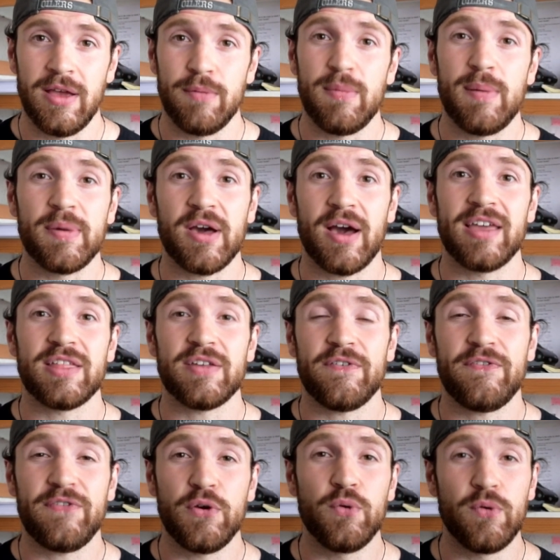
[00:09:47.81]
Remember guys,
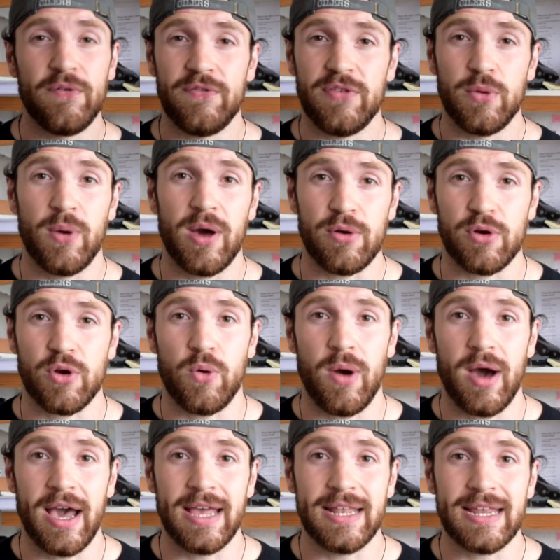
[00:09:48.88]
fuel for the work
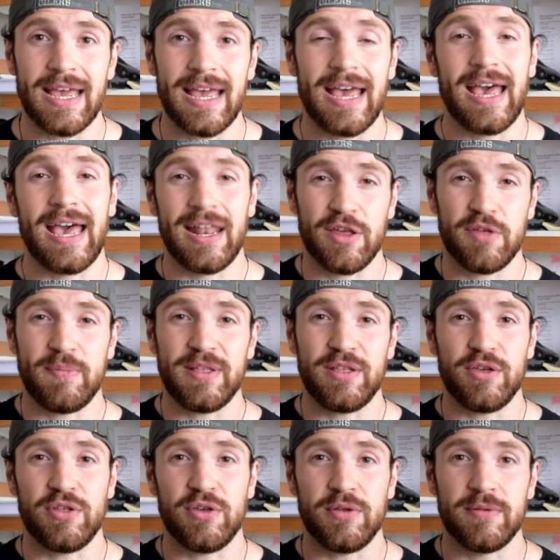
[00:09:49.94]
required, and I'll speak
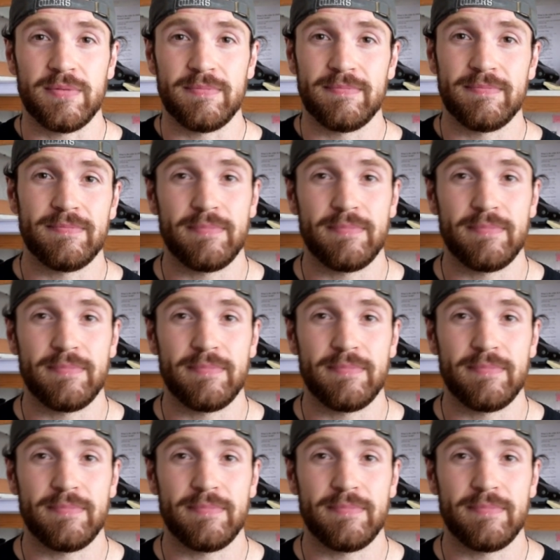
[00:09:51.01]
to you soon.